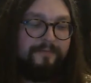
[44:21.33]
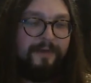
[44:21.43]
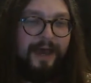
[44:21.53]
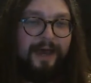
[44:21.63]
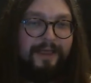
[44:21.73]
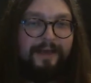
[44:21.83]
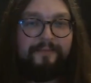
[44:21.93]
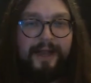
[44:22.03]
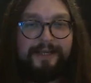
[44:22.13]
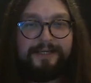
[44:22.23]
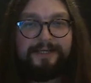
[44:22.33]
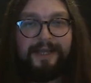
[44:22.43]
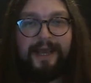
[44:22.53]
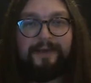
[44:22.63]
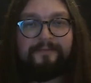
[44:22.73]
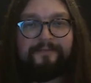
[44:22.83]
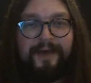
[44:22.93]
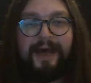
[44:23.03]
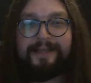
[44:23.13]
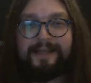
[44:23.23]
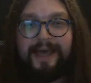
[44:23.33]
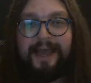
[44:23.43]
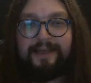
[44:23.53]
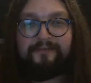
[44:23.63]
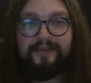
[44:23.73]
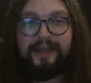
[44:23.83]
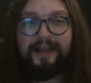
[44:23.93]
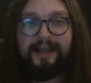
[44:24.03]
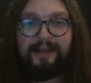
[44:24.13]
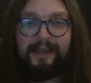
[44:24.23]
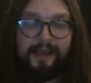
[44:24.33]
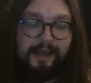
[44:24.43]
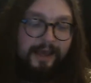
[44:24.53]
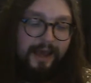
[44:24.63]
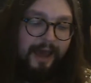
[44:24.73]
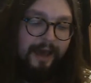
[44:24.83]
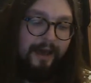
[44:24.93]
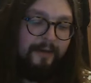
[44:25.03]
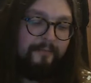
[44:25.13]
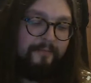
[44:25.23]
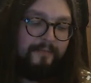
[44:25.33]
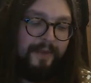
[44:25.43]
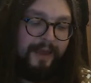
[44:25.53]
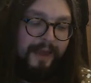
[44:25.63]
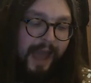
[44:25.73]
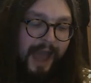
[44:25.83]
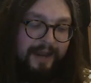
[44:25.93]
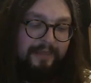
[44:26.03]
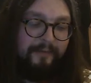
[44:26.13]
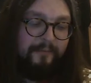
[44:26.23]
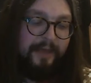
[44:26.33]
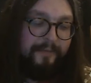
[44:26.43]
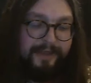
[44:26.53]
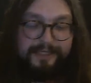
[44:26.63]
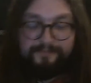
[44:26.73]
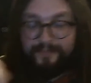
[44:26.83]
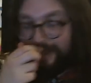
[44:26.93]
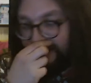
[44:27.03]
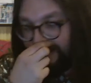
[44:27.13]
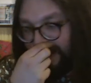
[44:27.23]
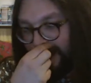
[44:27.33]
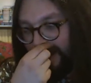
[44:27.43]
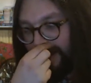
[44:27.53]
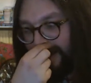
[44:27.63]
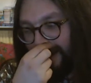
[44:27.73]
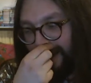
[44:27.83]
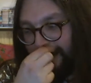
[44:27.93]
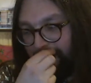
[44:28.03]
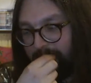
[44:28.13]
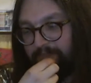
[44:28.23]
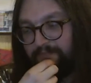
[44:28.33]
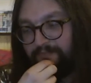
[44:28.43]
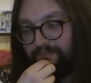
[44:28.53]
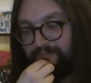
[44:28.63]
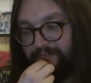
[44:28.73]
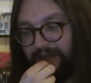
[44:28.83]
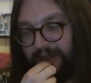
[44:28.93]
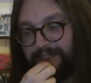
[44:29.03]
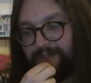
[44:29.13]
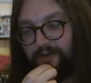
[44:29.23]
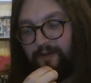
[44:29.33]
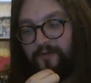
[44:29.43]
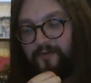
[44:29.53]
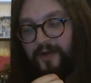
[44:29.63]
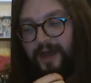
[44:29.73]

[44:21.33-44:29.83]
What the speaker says: like match party that evening, and I think maybe there's been a sort of